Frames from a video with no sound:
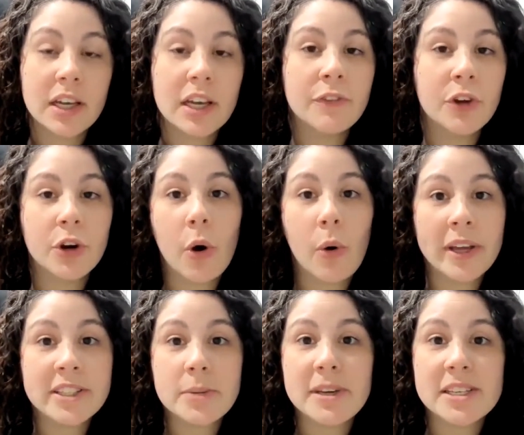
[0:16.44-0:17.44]
If you're
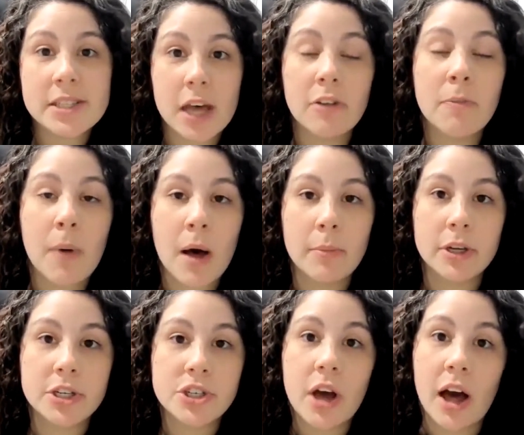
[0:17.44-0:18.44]
going to be
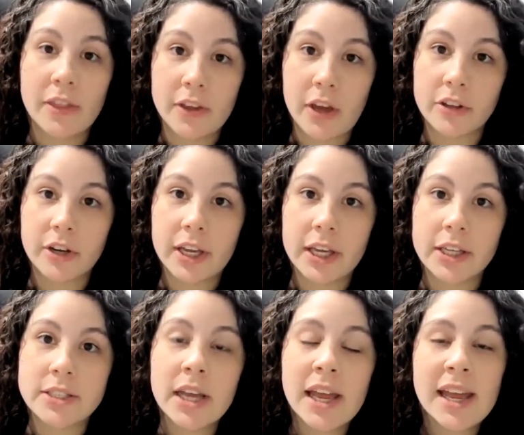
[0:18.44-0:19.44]
self-published, on the other
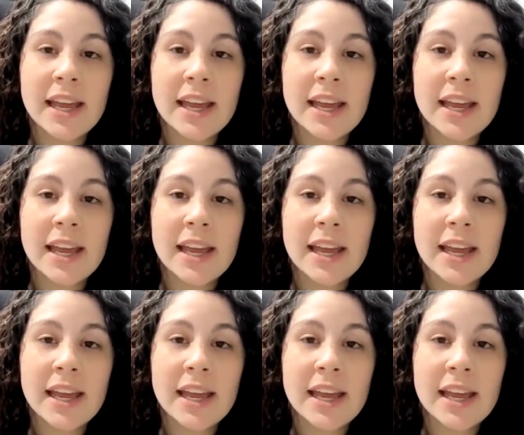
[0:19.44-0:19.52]
hand,